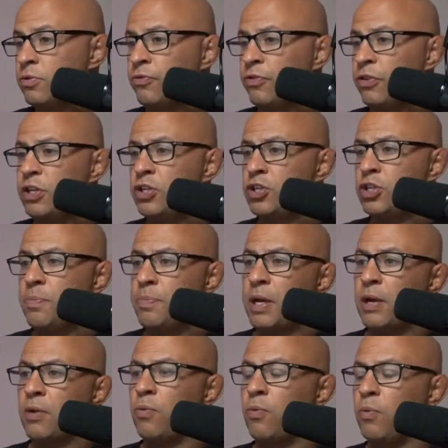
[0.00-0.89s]
free
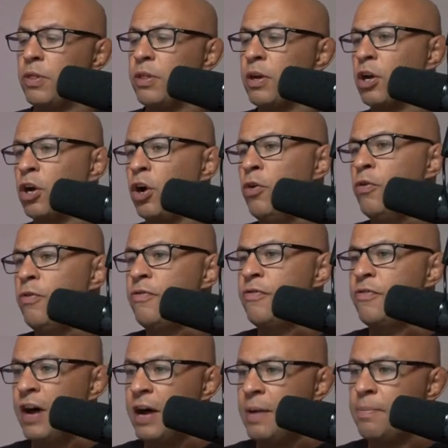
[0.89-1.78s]
shipping with the code
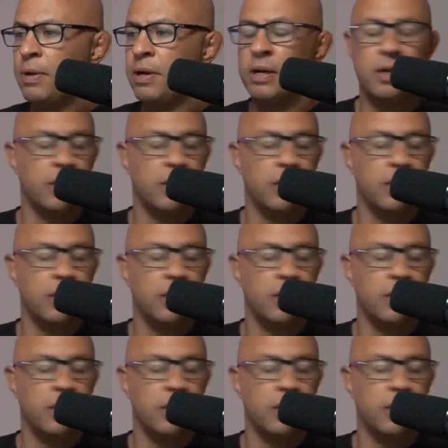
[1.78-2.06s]
FAB.